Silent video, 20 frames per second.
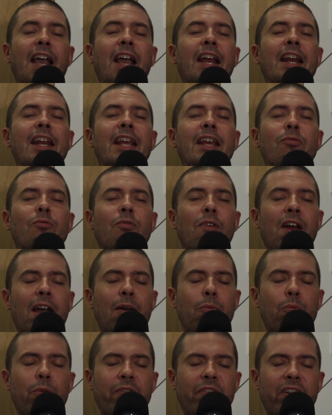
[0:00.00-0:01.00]
And he
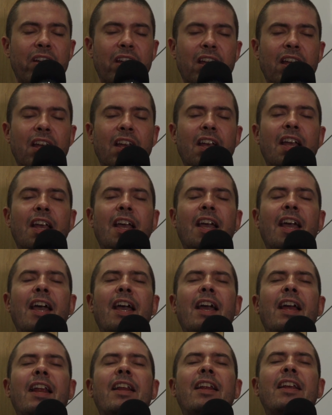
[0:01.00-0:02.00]
ran with it.
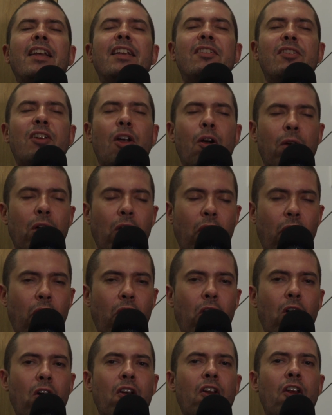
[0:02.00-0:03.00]
And he's going
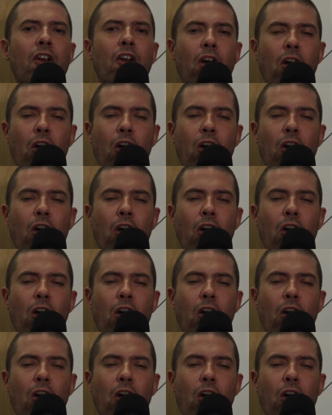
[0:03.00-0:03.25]
on and